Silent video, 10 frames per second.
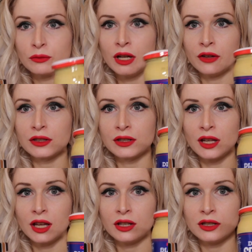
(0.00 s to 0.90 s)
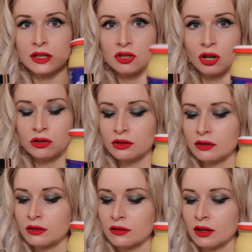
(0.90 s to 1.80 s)
We got the, the Dijon,
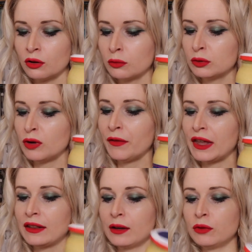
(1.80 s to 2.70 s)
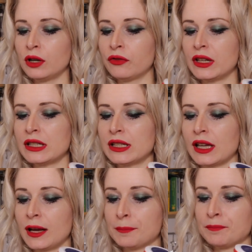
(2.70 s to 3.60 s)
the normal one, and then we got this
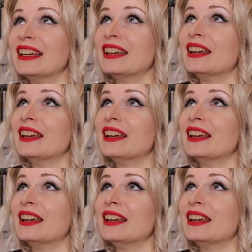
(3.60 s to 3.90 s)
um, uh,